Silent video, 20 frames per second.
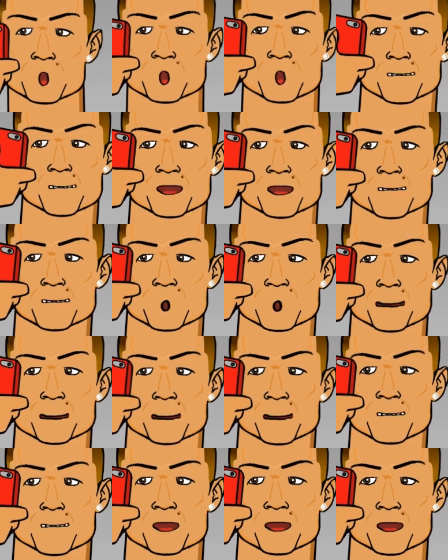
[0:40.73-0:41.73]
Or as
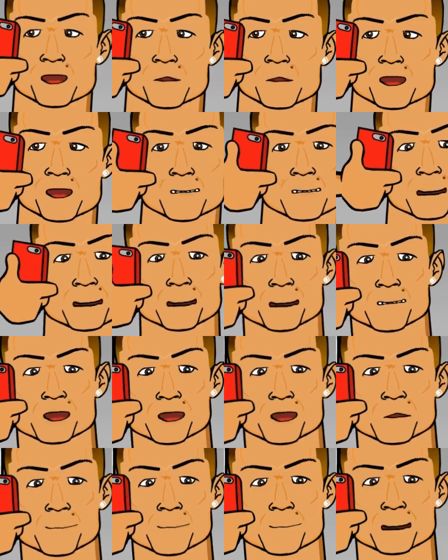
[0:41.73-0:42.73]
we call it
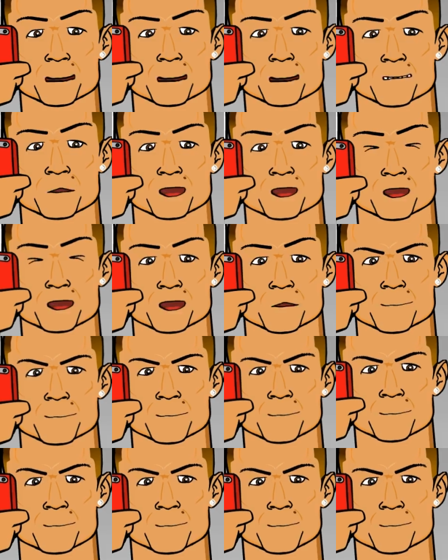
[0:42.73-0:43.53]
here in England,